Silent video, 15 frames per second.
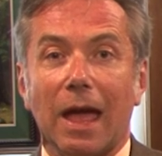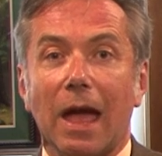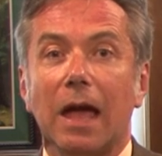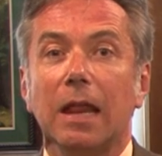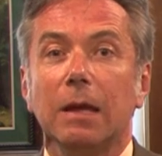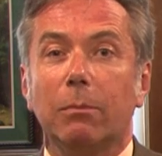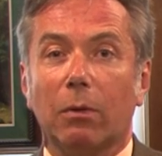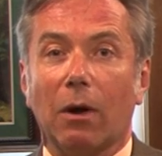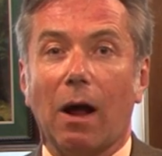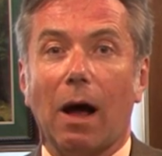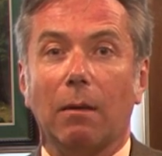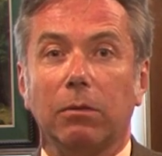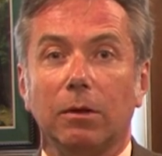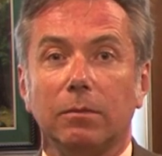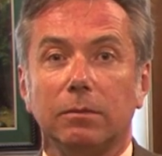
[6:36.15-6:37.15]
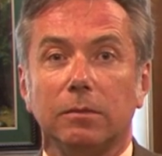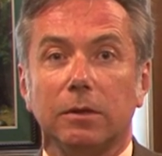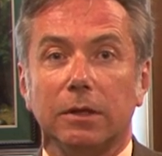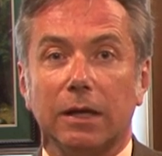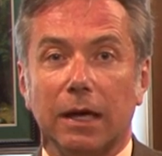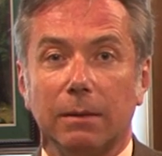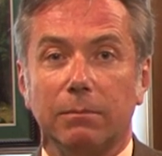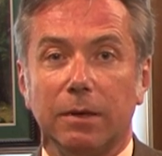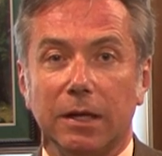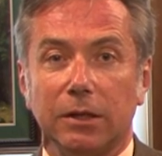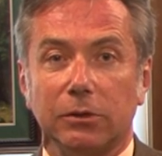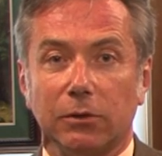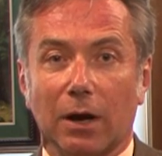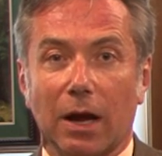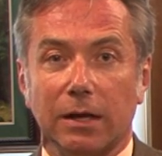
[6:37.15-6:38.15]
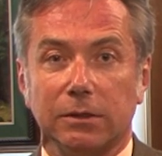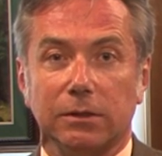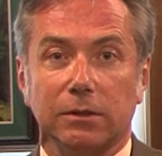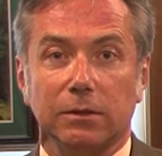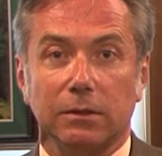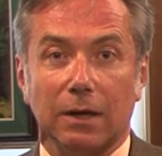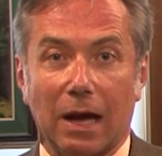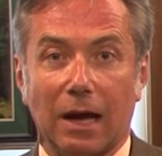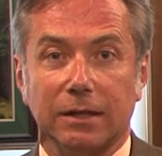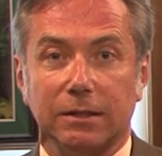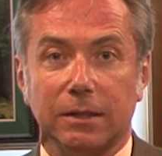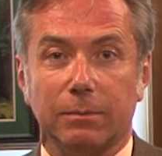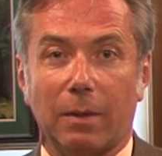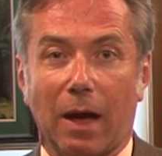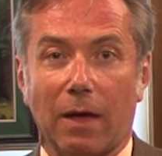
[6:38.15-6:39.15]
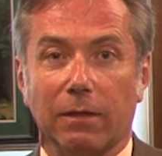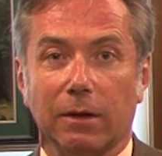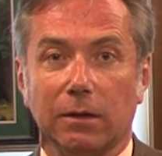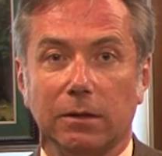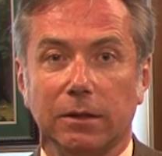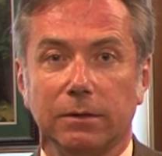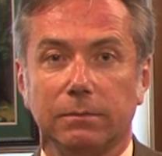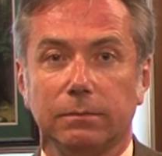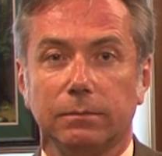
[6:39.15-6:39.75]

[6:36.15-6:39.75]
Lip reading: any problem can be addressed osteopathically.